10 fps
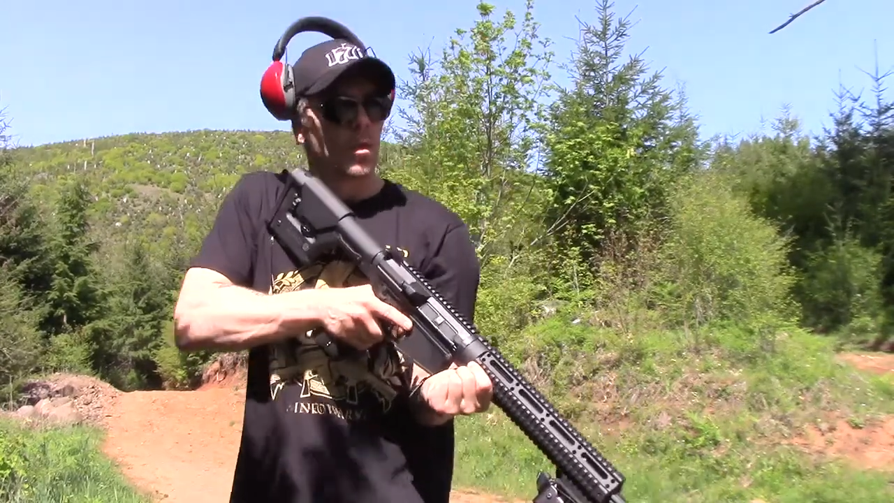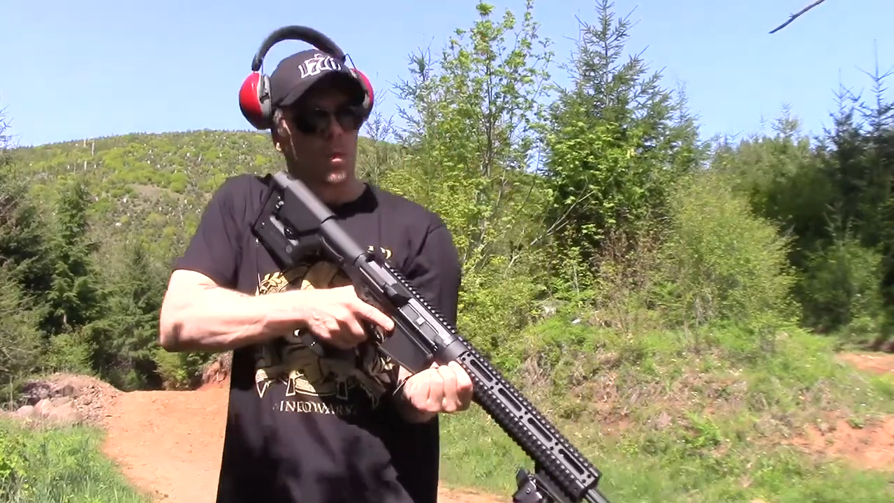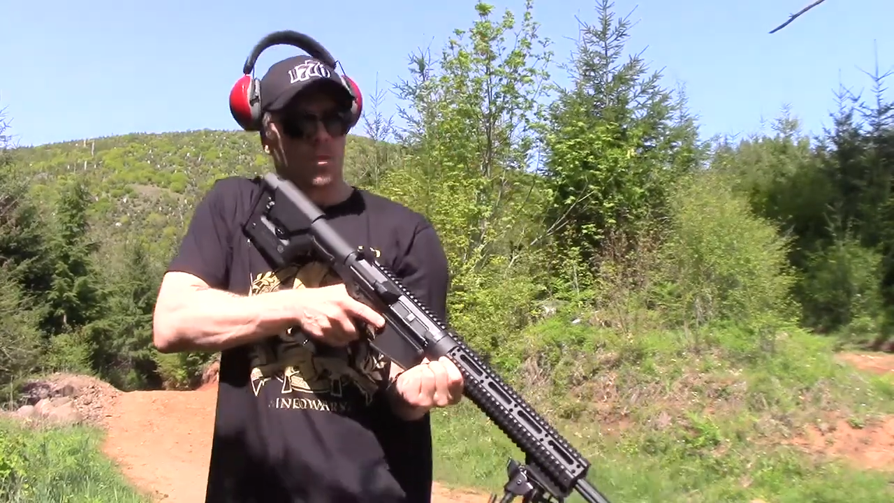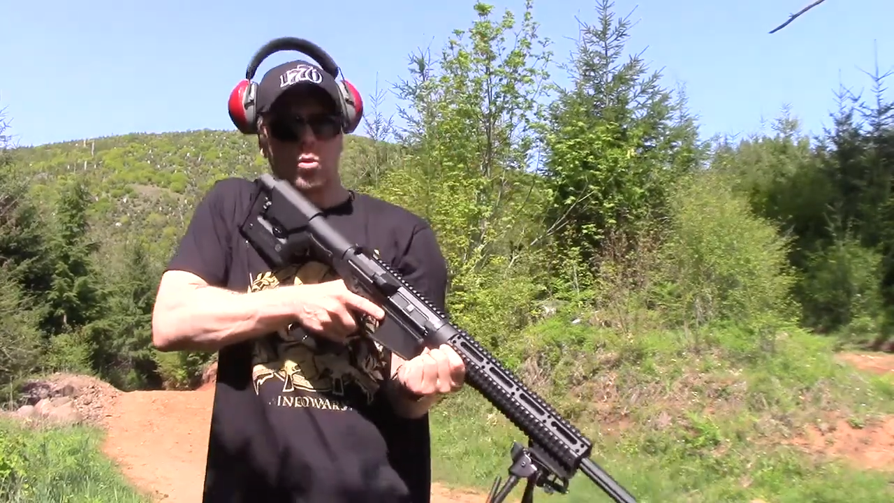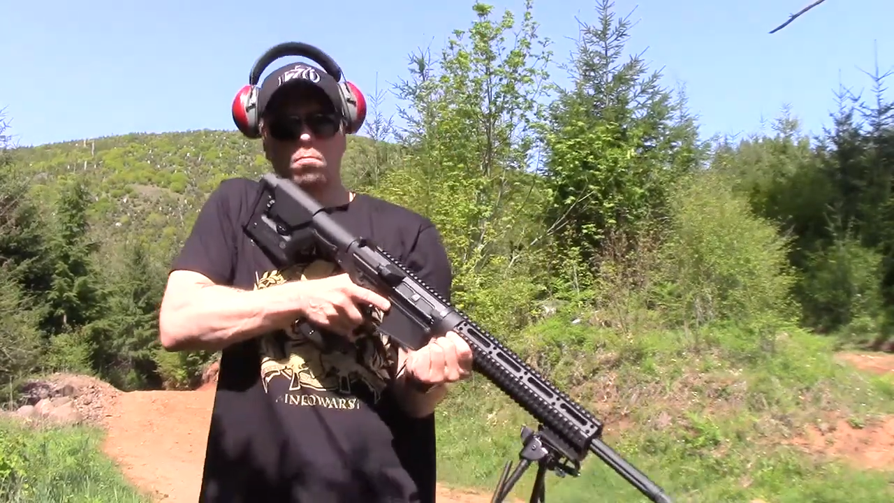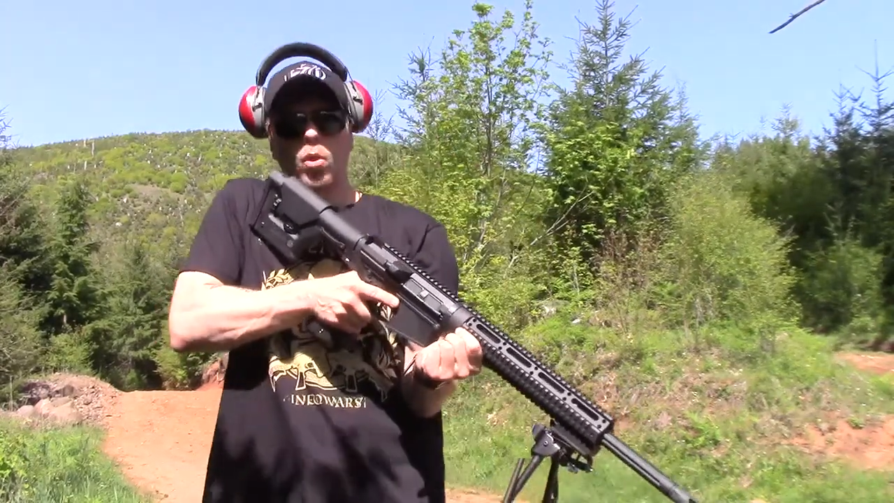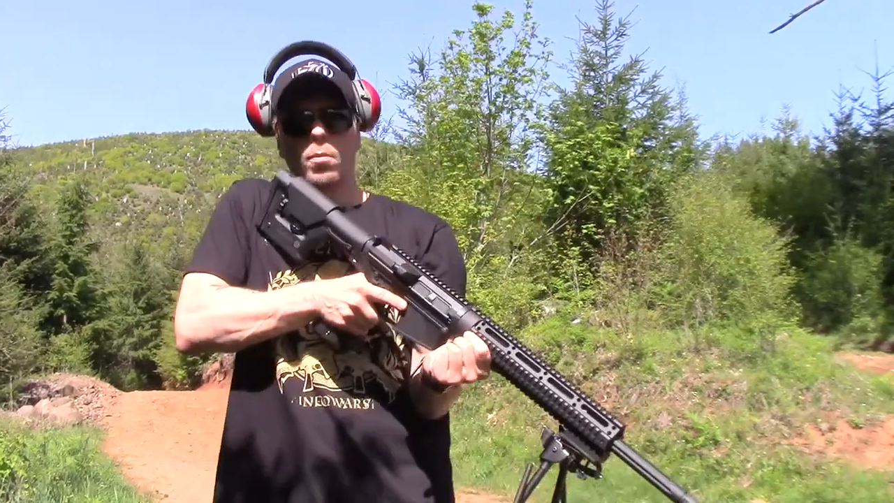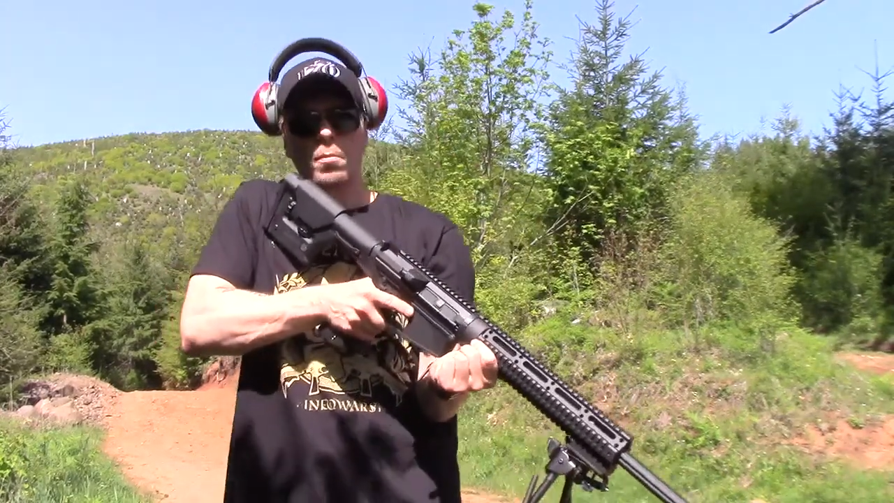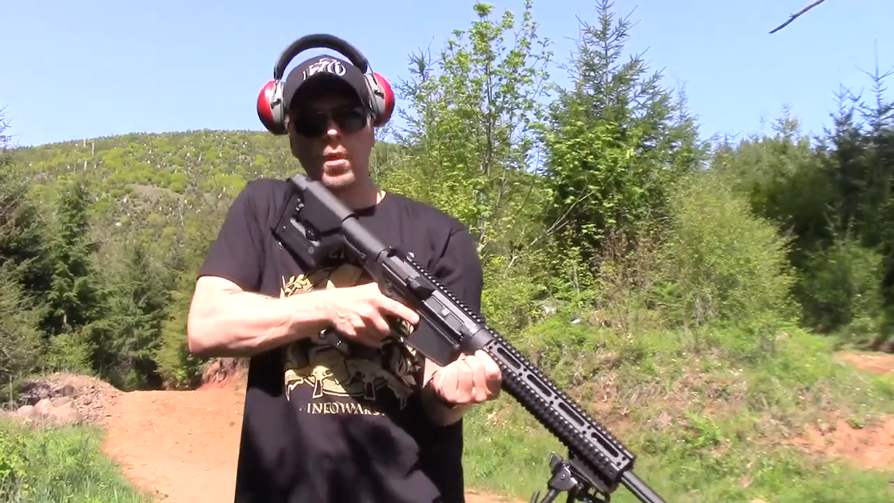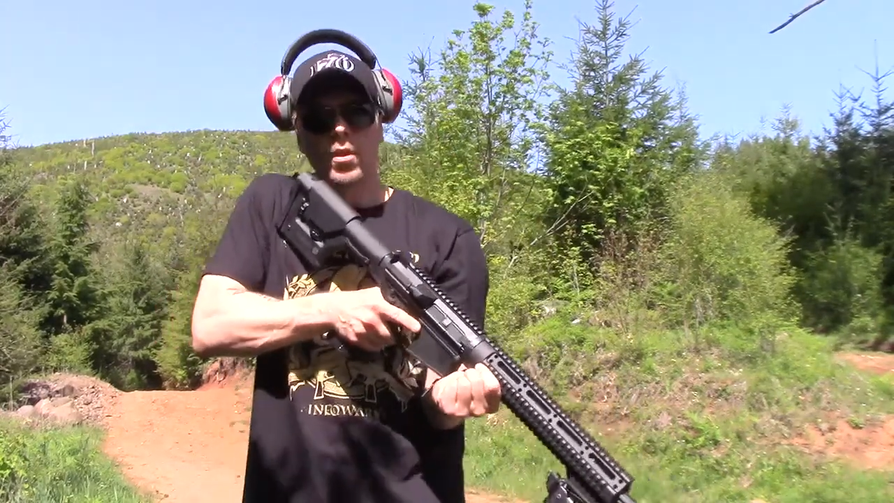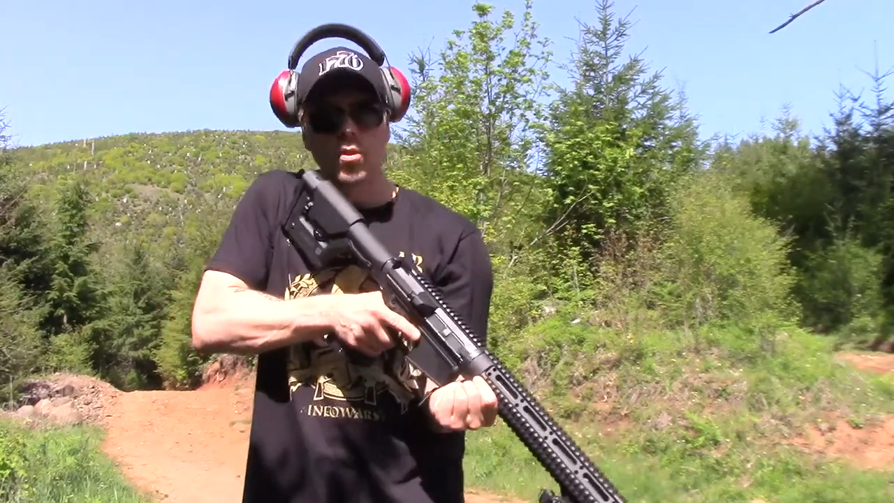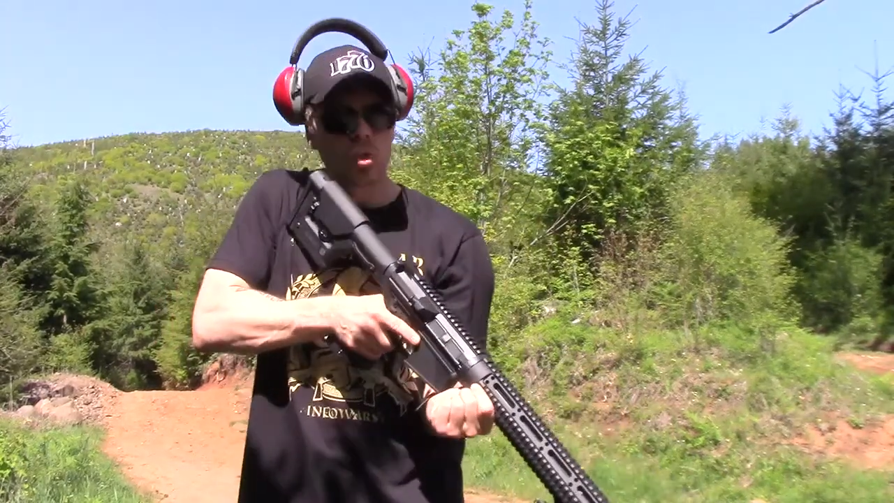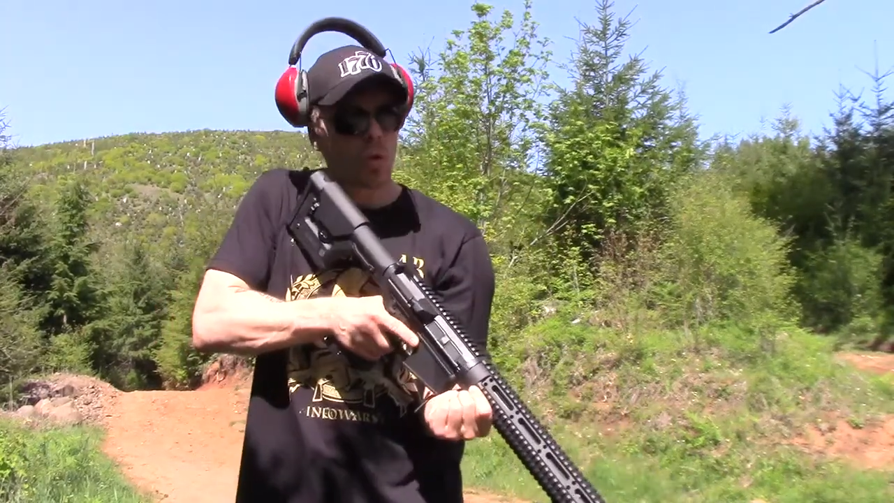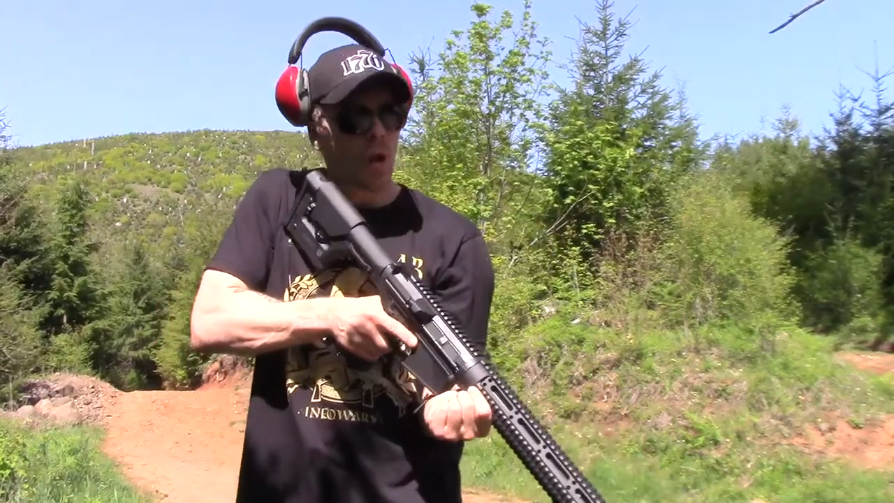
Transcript: and blow up the building. So